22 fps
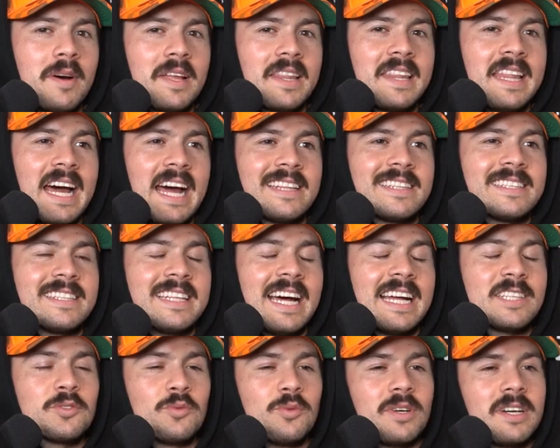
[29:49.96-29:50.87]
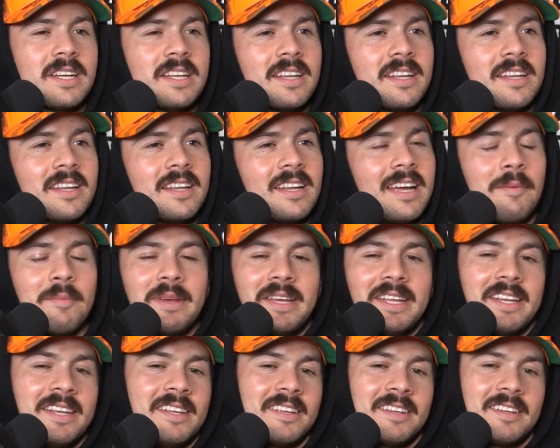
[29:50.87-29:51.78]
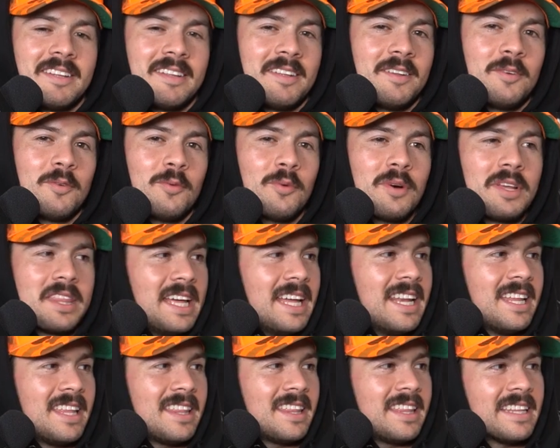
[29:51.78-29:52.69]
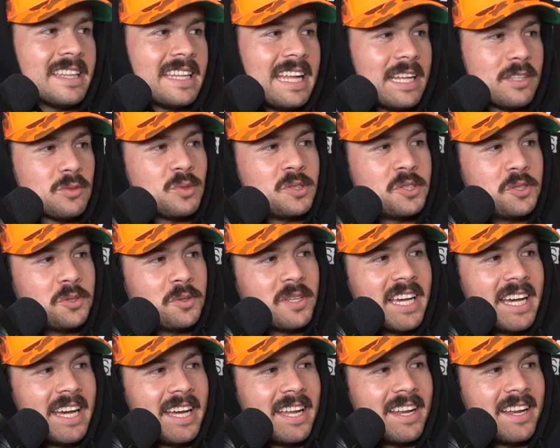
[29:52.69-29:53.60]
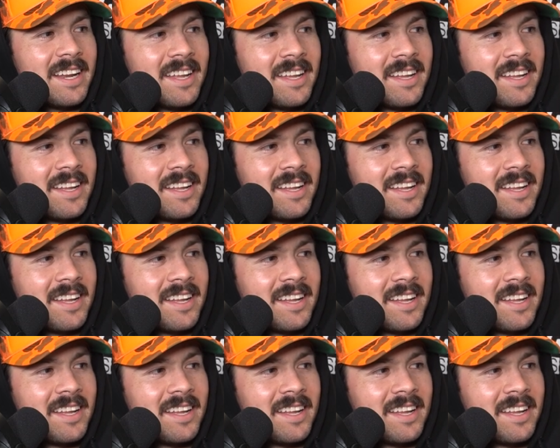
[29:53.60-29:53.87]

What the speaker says: But that's what, I mean, with anything, that's what you get